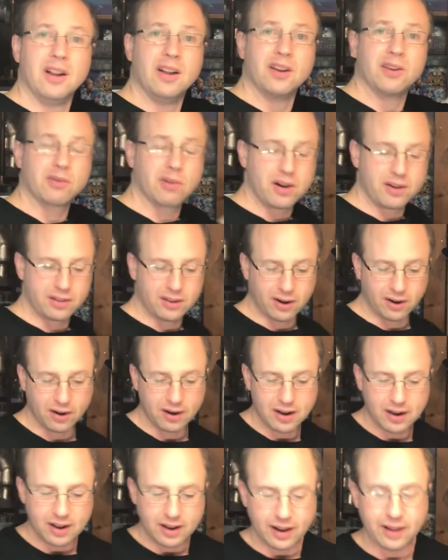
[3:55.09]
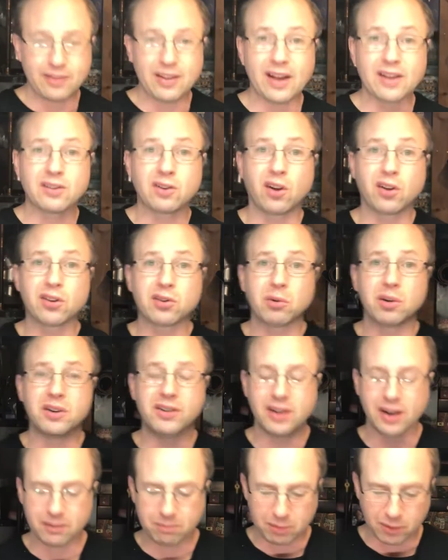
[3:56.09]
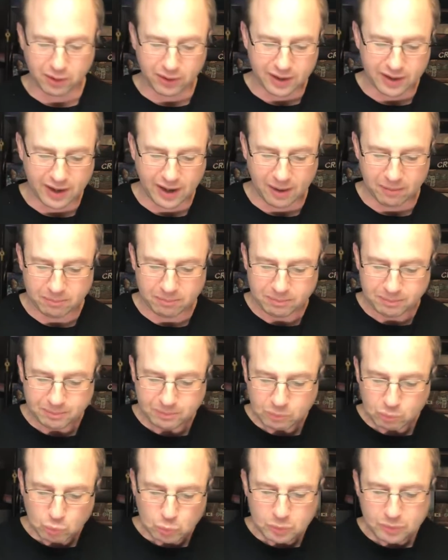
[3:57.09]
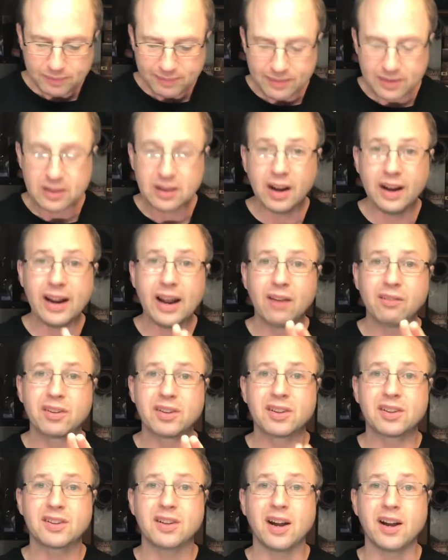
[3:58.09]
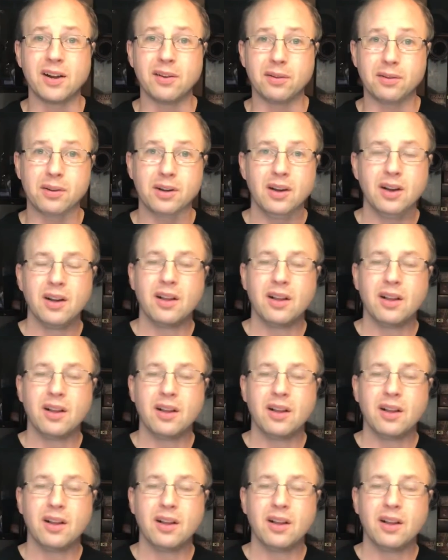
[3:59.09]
It's right there. That's also a deck building game. I have Scythe.